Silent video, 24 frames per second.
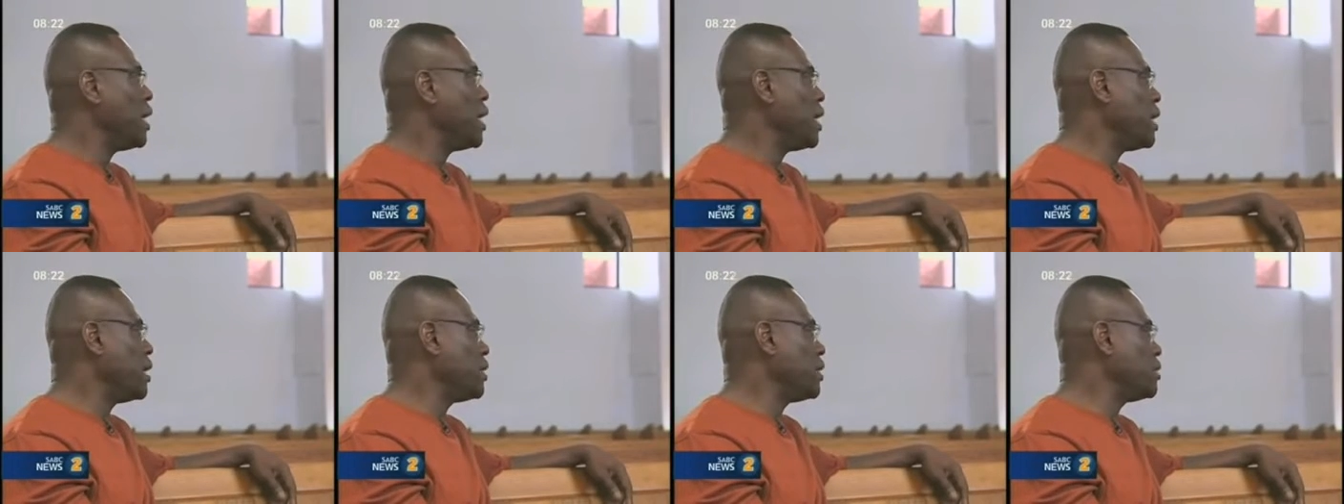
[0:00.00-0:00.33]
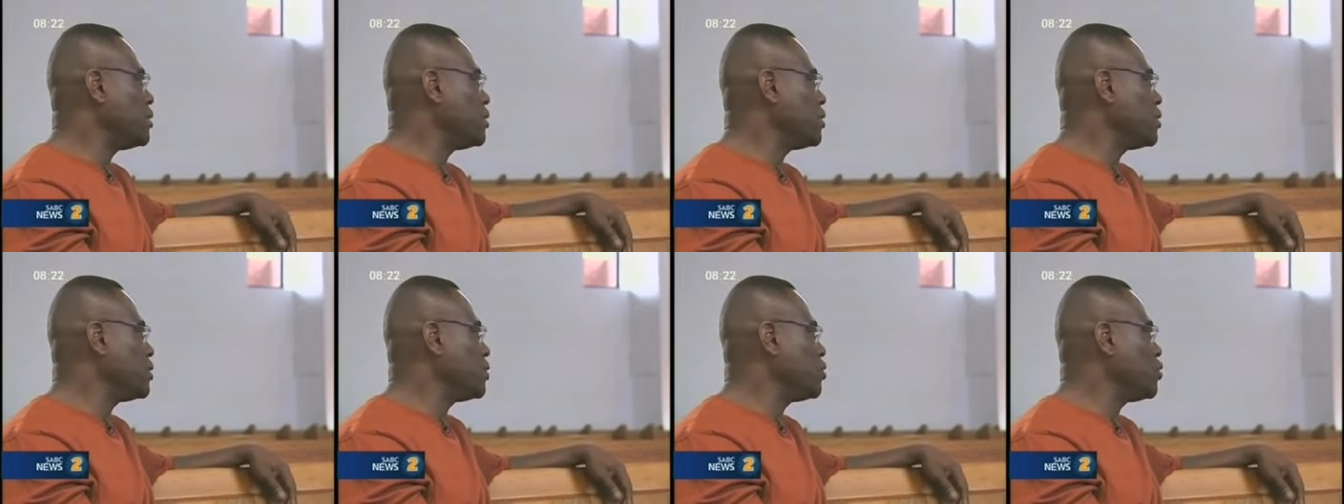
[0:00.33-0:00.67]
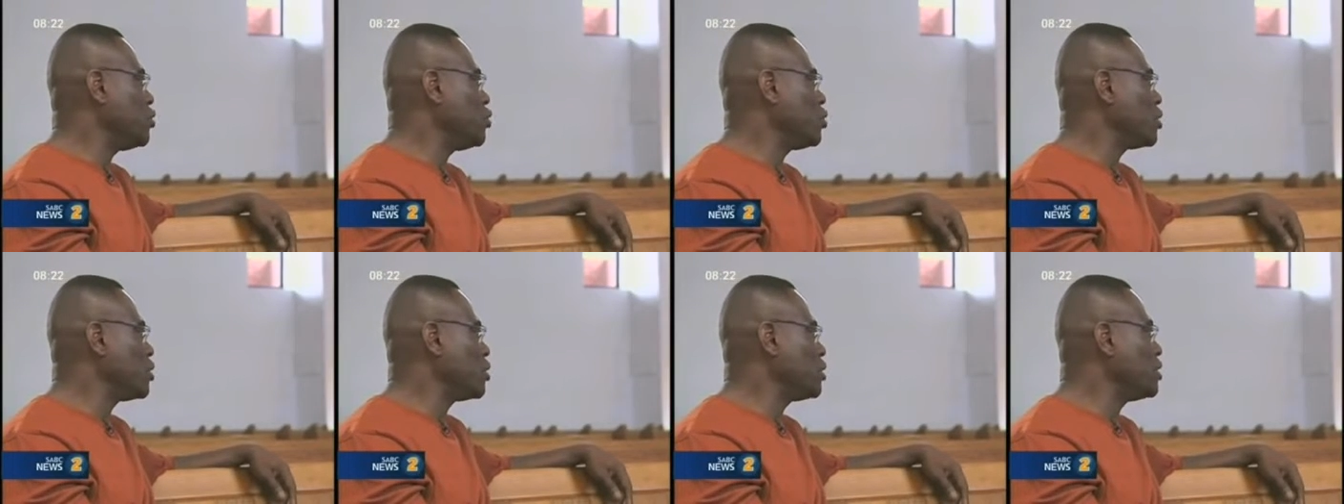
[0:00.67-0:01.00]
And
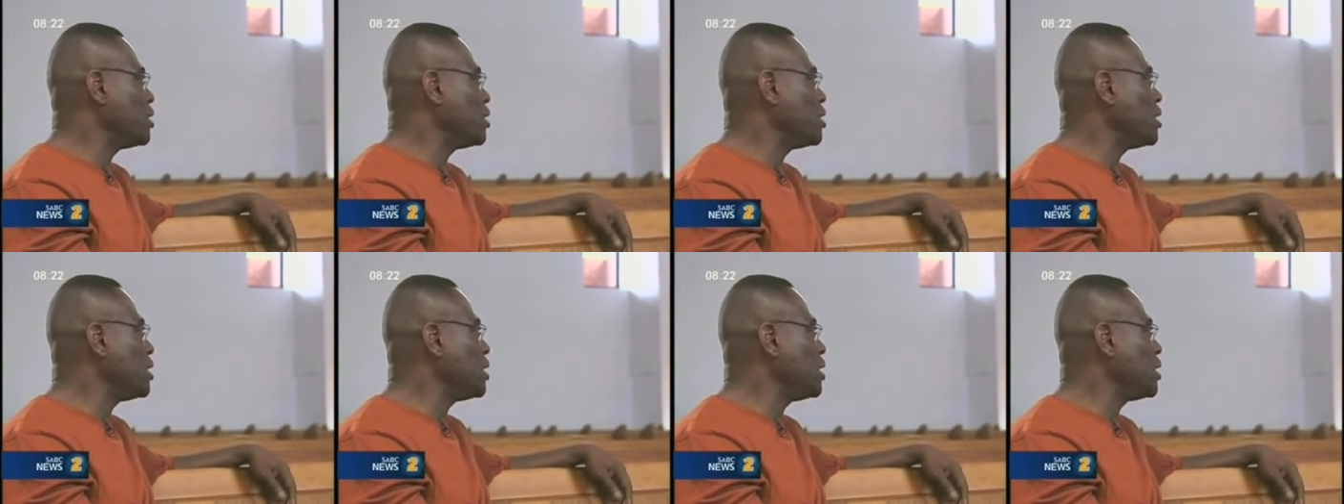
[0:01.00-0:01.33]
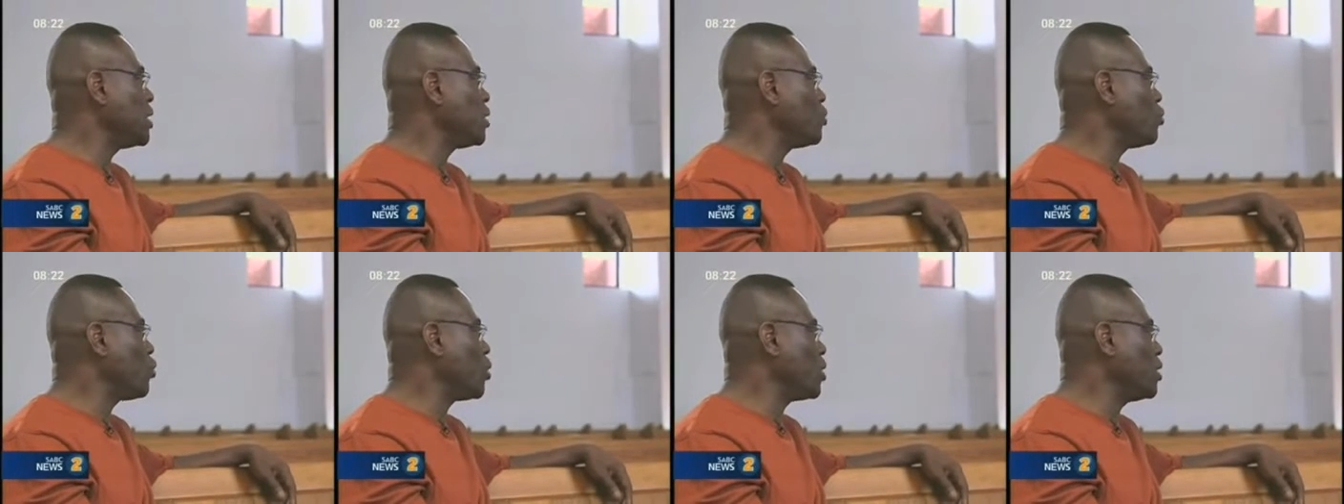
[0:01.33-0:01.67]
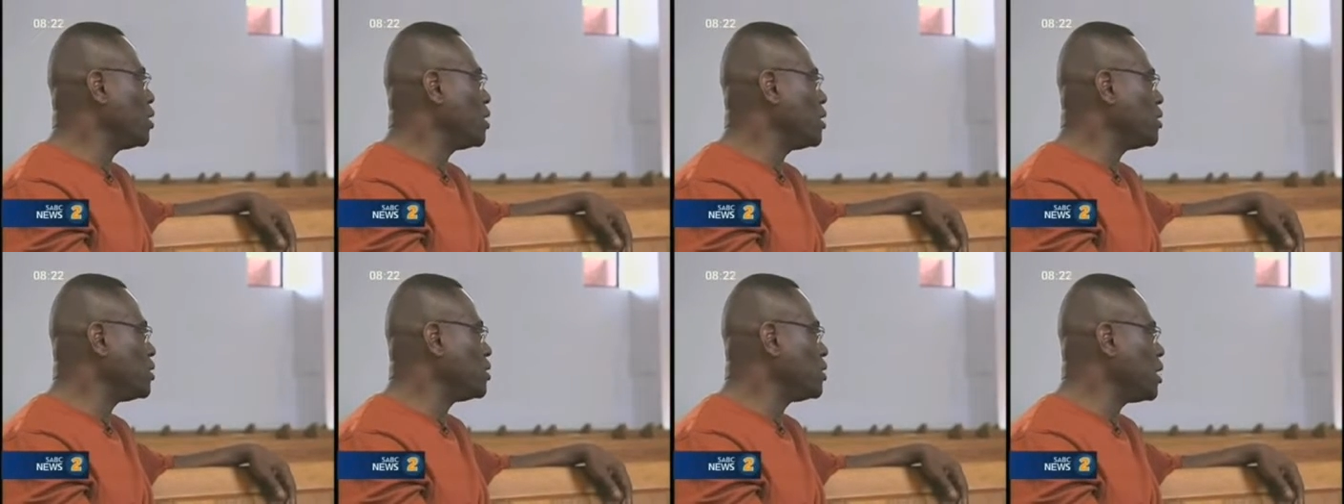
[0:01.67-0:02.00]
you can see that
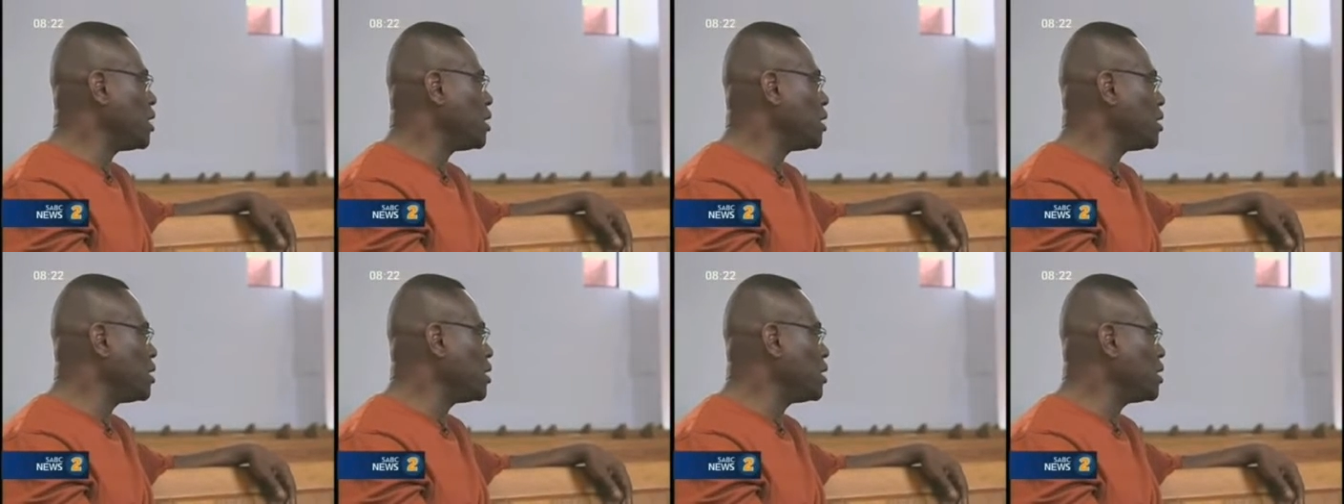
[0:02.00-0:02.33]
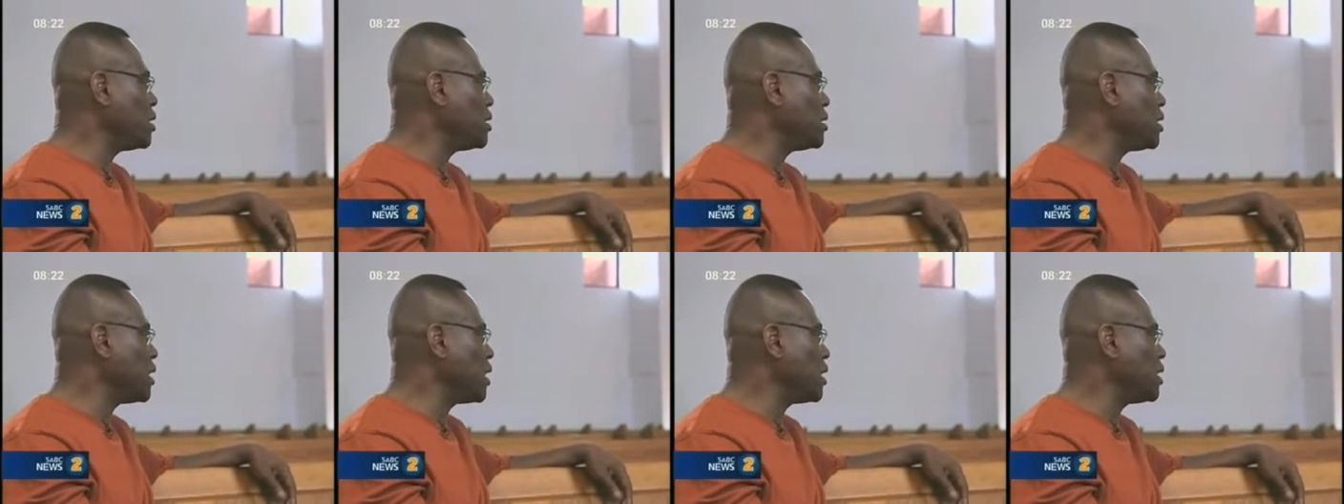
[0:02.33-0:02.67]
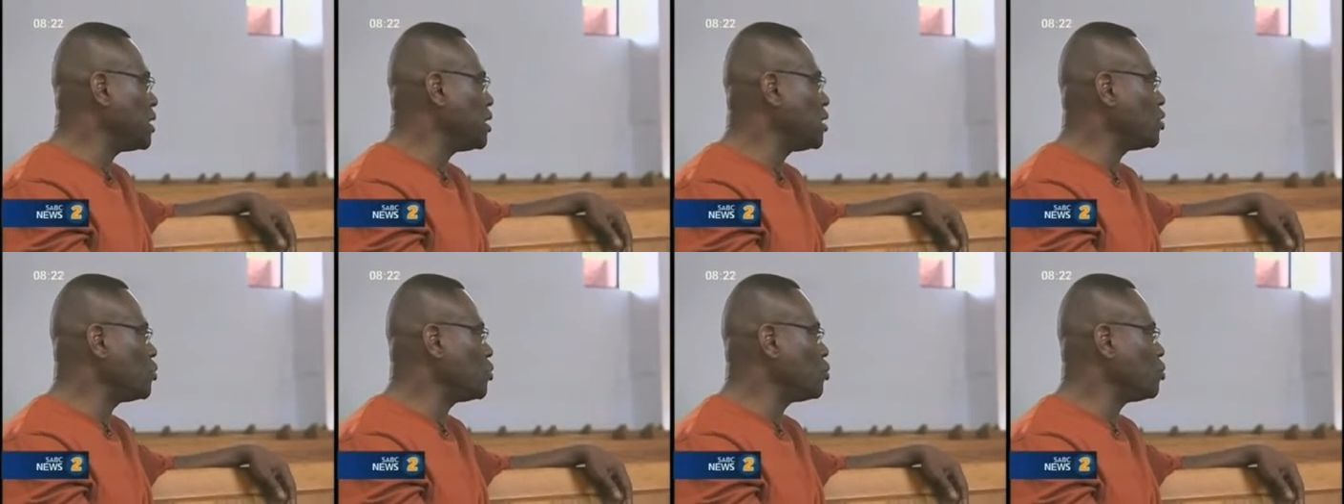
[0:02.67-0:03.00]
what he's done is
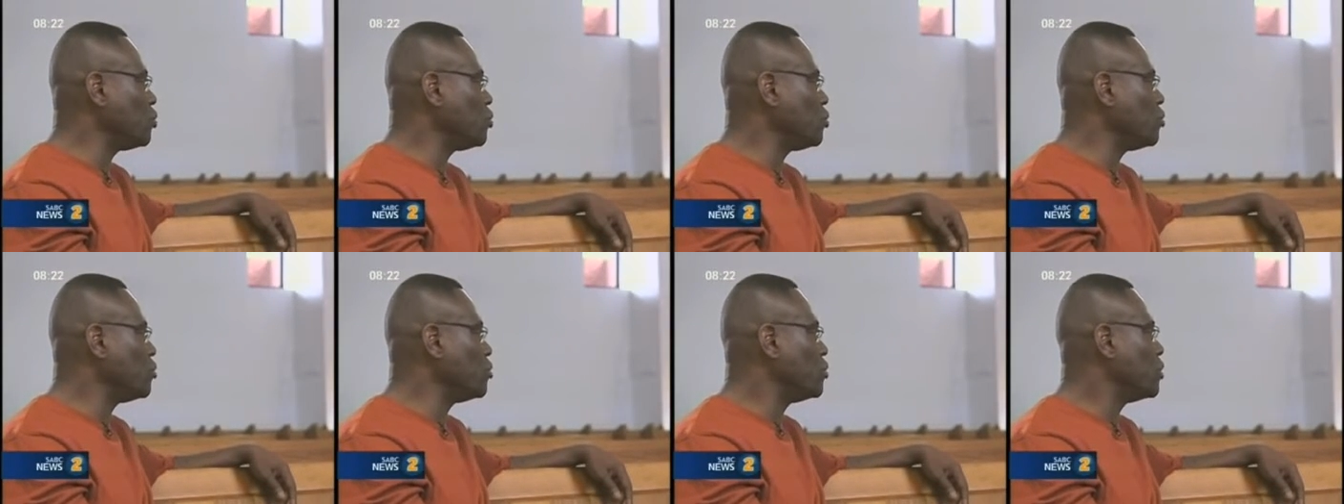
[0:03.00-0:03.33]
that he's